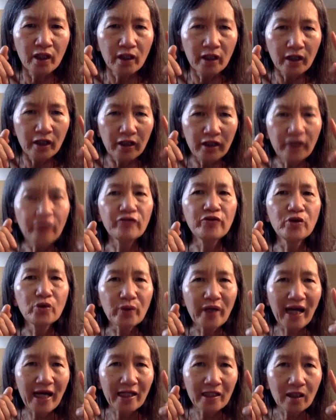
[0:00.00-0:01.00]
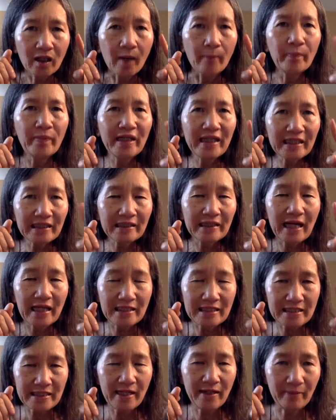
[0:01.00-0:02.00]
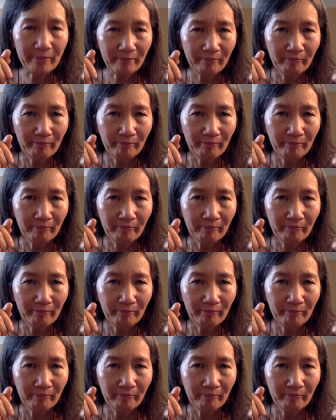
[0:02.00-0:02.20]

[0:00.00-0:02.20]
If you can complete that step,